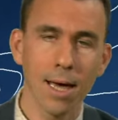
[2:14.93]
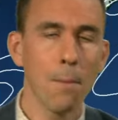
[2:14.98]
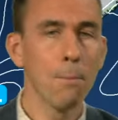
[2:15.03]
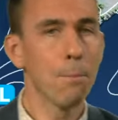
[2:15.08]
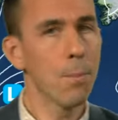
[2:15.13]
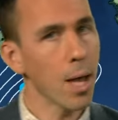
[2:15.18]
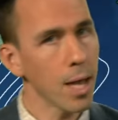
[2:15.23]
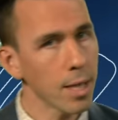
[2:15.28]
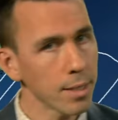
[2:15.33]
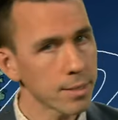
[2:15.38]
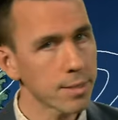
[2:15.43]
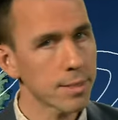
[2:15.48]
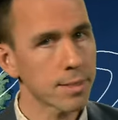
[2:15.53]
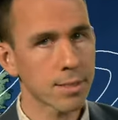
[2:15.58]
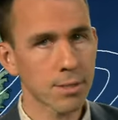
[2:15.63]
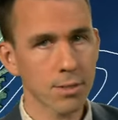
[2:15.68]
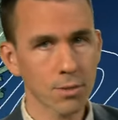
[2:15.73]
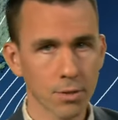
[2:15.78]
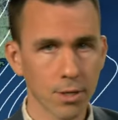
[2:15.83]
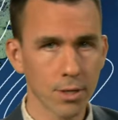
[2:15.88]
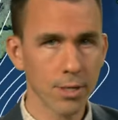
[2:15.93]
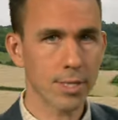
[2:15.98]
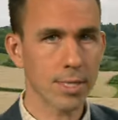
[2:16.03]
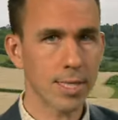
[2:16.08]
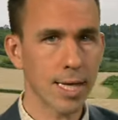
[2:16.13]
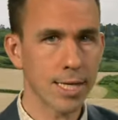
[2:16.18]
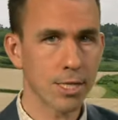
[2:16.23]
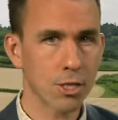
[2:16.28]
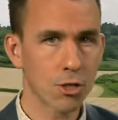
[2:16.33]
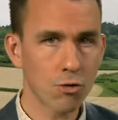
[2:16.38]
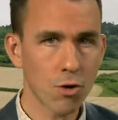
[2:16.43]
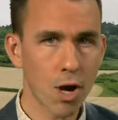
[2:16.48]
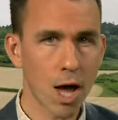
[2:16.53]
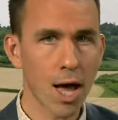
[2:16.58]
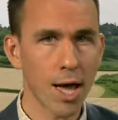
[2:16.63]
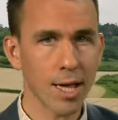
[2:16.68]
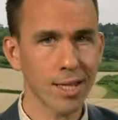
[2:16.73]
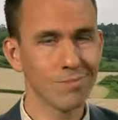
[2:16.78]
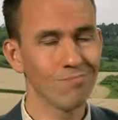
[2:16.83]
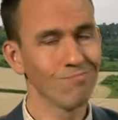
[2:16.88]
But although it stays
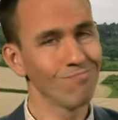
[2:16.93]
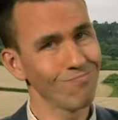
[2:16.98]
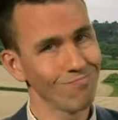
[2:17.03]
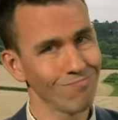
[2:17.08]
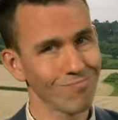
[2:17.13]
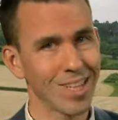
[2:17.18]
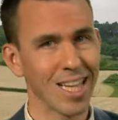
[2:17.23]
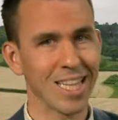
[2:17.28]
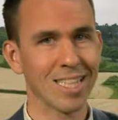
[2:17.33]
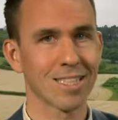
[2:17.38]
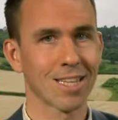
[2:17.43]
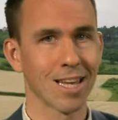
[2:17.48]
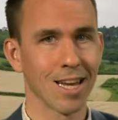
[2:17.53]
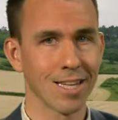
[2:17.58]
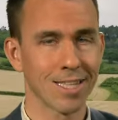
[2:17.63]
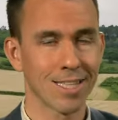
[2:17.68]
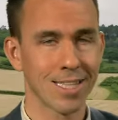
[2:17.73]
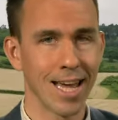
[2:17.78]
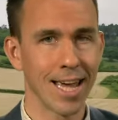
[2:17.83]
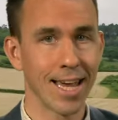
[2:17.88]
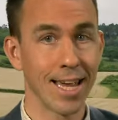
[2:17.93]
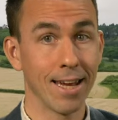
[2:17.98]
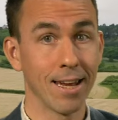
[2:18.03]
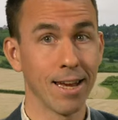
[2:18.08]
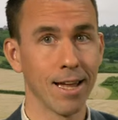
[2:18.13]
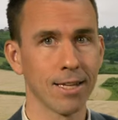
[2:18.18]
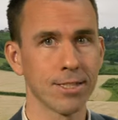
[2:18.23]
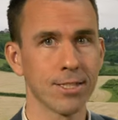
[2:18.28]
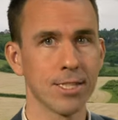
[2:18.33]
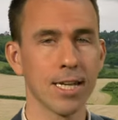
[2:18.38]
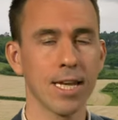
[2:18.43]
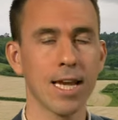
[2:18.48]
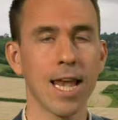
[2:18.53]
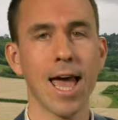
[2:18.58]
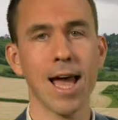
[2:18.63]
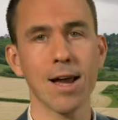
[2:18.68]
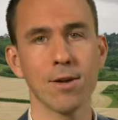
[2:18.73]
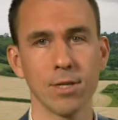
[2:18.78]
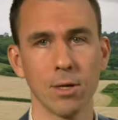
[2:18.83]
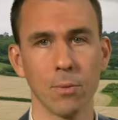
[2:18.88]
dry, it's going to stay largely
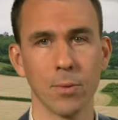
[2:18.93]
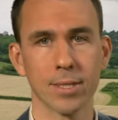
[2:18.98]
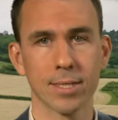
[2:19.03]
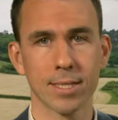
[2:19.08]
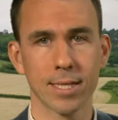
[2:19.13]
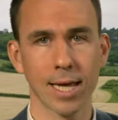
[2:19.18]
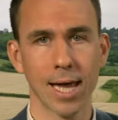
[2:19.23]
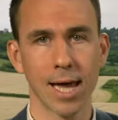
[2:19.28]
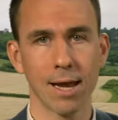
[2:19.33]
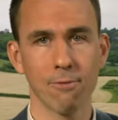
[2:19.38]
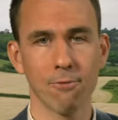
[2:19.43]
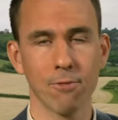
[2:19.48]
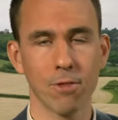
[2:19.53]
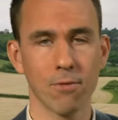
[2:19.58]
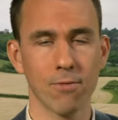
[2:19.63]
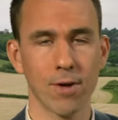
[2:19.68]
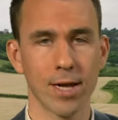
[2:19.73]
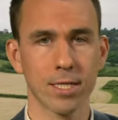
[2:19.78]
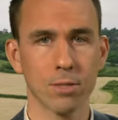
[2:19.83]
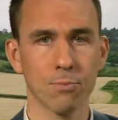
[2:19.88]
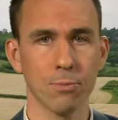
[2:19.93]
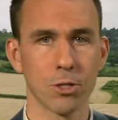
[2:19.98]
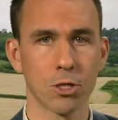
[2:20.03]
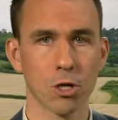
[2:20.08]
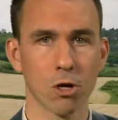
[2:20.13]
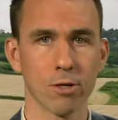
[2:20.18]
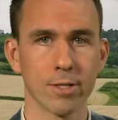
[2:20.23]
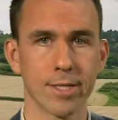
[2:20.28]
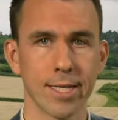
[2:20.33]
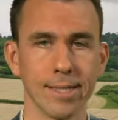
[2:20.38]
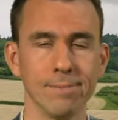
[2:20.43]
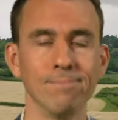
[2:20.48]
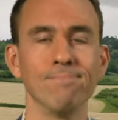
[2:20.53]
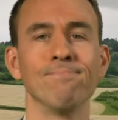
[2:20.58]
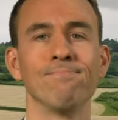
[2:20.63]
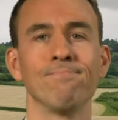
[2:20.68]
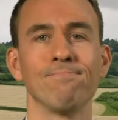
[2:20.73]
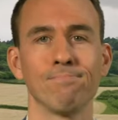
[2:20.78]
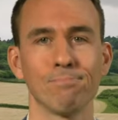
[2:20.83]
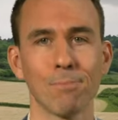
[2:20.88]
cloudy once again for the vast majority.
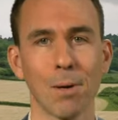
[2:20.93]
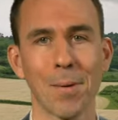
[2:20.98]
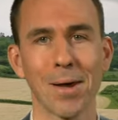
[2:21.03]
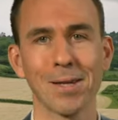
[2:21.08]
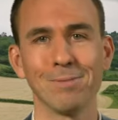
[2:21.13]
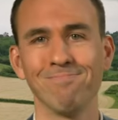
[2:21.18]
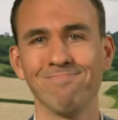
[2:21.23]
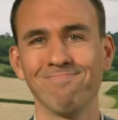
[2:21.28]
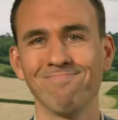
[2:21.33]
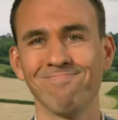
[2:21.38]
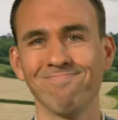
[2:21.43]
Bye-bye.